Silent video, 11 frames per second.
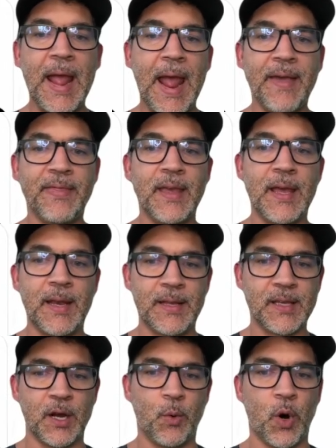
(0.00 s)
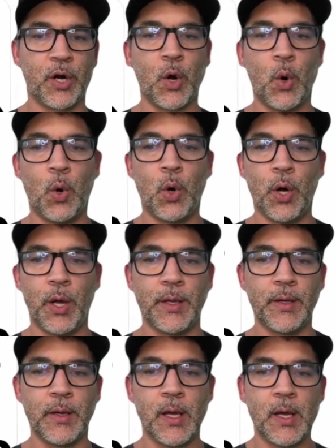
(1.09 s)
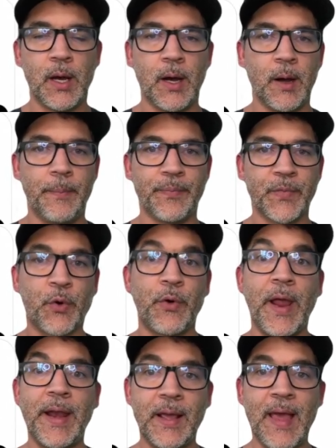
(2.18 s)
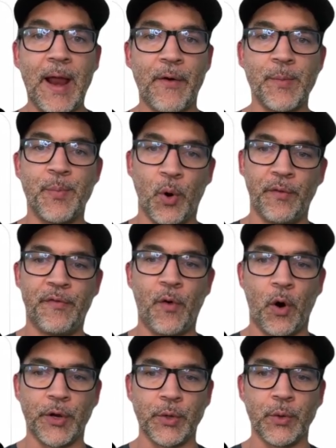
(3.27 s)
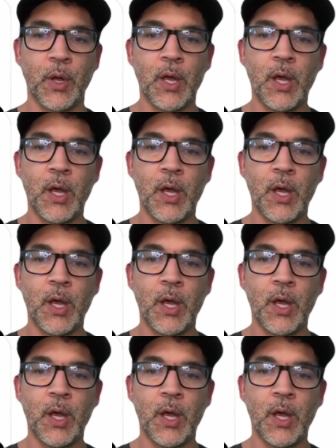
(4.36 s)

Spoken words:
And then it's going to work on creating that report for you.